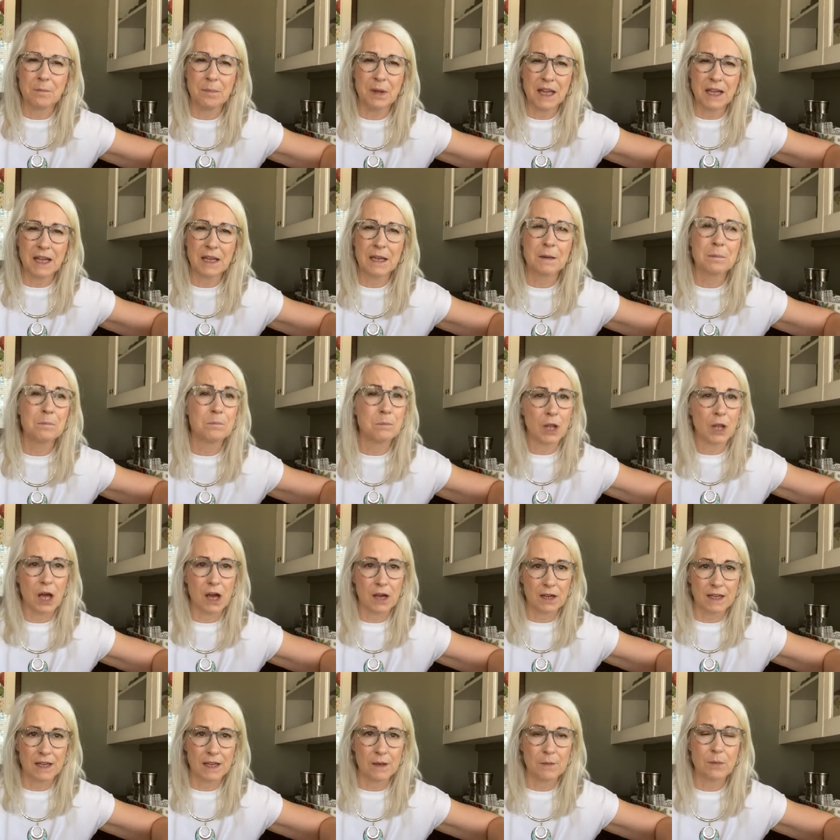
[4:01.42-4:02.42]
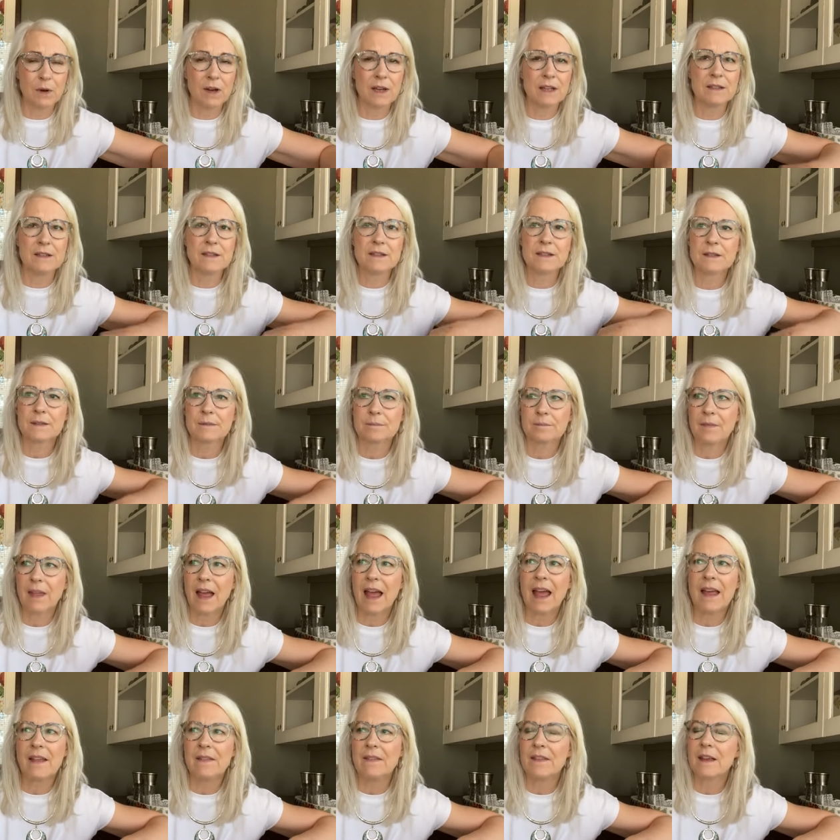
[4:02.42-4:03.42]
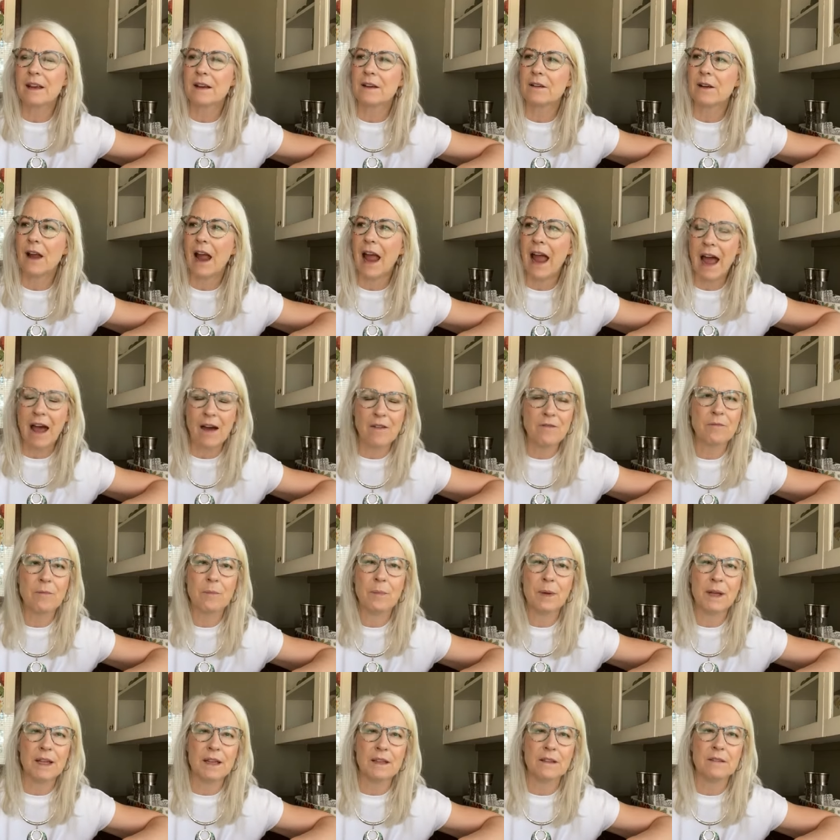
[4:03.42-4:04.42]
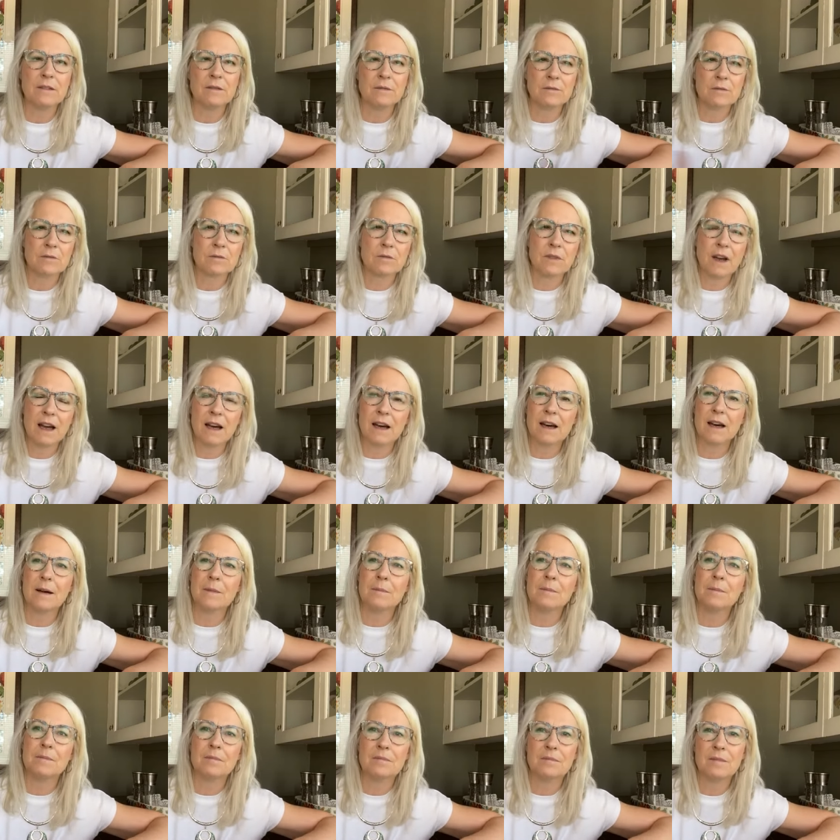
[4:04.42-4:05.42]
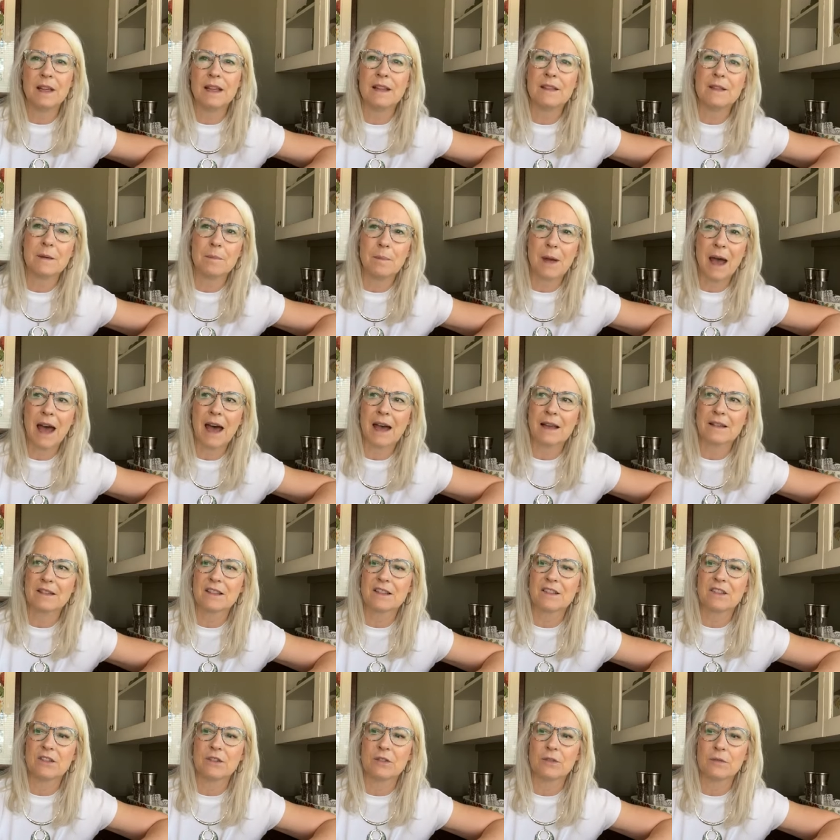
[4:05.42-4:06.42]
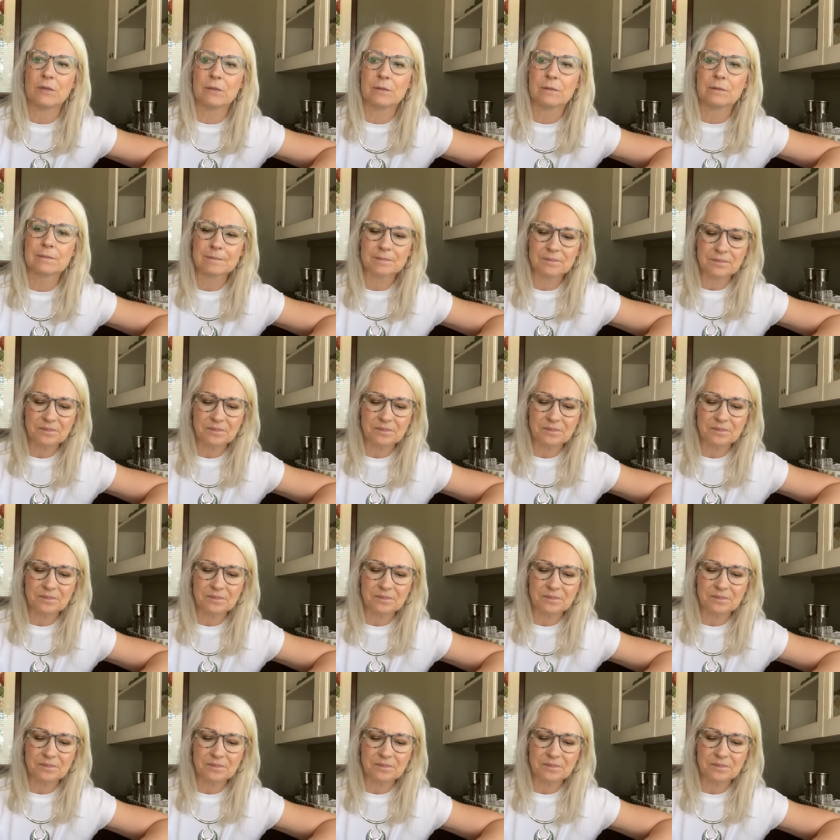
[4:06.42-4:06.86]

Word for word: big blocky ones and there have been um, in the past too.